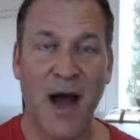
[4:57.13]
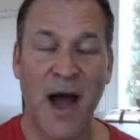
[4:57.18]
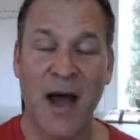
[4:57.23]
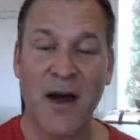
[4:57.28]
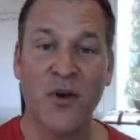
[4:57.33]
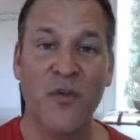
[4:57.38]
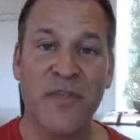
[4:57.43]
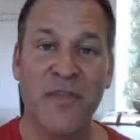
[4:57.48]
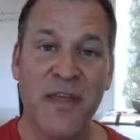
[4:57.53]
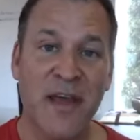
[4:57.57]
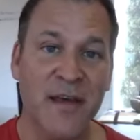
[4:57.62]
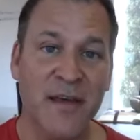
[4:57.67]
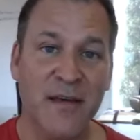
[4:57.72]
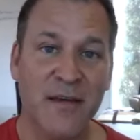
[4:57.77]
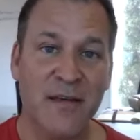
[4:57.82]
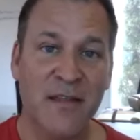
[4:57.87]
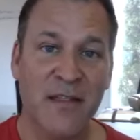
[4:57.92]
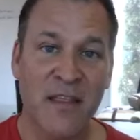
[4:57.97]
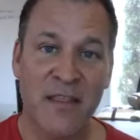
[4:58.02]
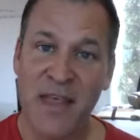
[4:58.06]
I don't
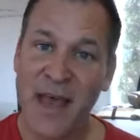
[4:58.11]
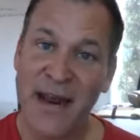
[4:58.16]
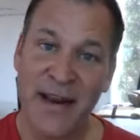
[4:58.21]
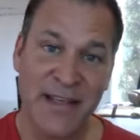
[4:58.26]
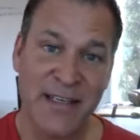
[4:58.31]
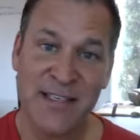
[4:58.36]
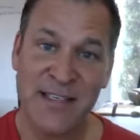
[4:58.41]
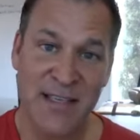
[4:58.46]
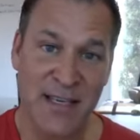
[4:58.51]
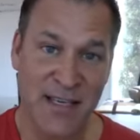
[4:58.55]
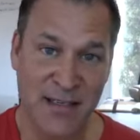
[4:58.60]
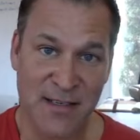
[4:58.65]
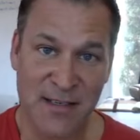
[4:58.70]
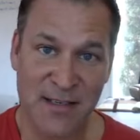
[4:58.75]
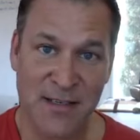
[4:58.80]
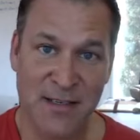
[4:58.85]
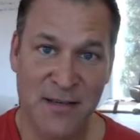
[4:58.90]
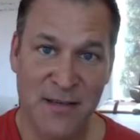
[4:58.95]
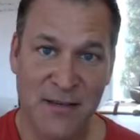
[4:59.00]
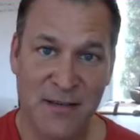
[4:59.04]
think that that
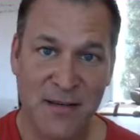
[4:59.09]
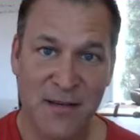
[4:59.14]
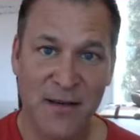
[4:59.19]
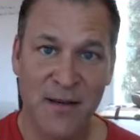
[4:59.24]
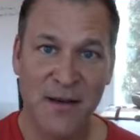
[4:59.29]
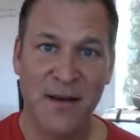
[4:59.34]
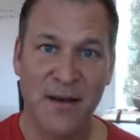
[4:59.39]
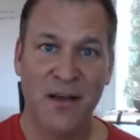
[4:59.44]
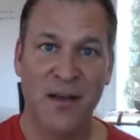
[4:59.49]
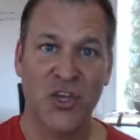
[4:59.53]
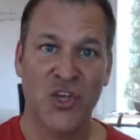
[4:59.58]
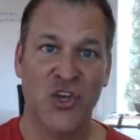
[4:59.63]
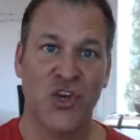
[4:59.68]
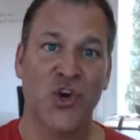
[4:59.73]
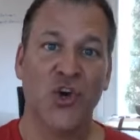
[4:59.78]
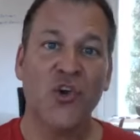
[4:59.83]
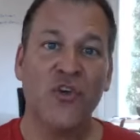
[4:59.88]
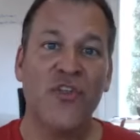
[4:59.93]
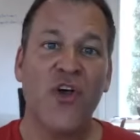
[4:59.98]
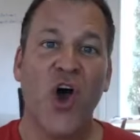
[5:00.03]
exists.
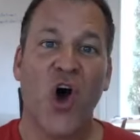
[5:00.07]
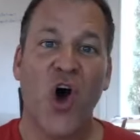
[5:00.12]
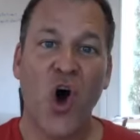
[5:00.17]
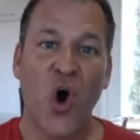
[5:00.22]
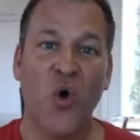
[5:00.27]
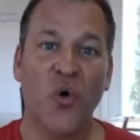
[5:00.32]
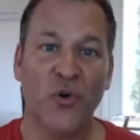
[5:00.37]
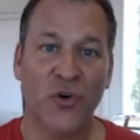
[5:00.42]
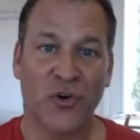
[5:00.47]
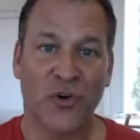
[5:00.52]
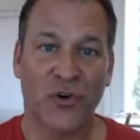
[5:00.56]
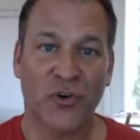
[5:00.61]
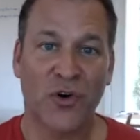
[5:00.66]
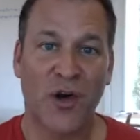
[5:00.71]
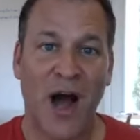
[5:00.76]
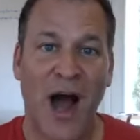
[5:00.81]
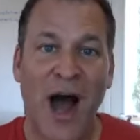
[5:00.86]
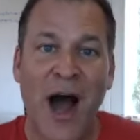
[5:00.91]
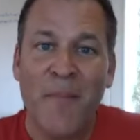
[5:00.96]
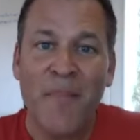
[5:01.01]
You're the owner.
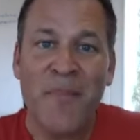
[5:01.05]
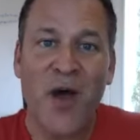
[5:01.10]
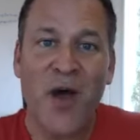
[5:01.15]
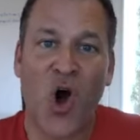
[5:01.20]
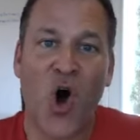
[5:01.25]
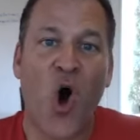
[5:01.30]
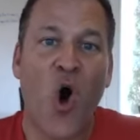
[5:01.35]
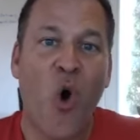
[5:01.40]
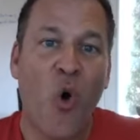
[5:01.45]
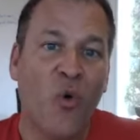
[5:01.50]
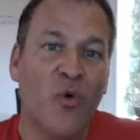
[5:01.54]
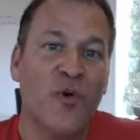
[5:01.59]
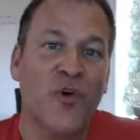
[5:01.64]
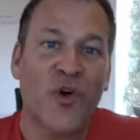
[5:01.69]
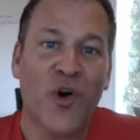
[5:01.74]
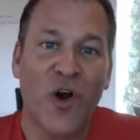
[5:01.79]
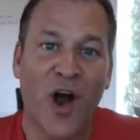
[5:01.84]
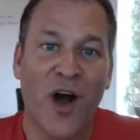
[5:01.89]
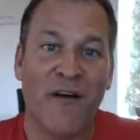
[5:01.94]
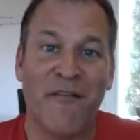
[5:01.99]
I'm the
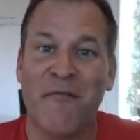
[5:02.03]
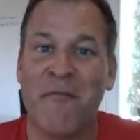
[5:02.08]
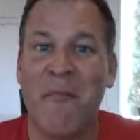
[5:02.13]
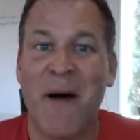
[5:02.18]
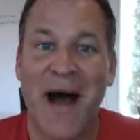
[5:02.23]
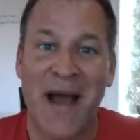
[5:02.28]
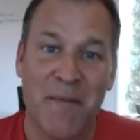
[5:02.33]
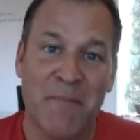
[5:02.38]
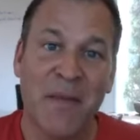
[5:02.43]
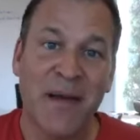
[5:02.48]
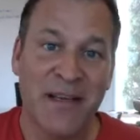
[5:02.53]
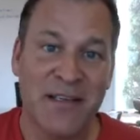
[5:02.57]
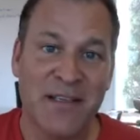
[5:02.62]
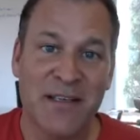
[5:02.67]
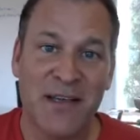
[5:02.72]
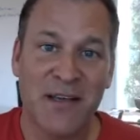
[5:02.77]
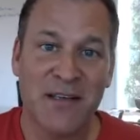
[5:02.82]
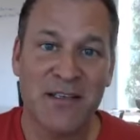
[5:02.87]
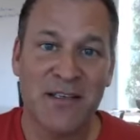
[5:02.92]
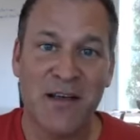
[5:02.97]
owner of my
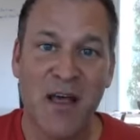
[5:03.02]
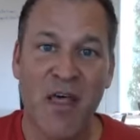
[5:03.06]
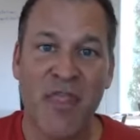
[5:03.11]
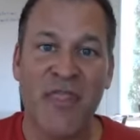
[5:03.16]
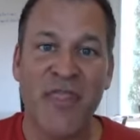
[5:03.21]
business.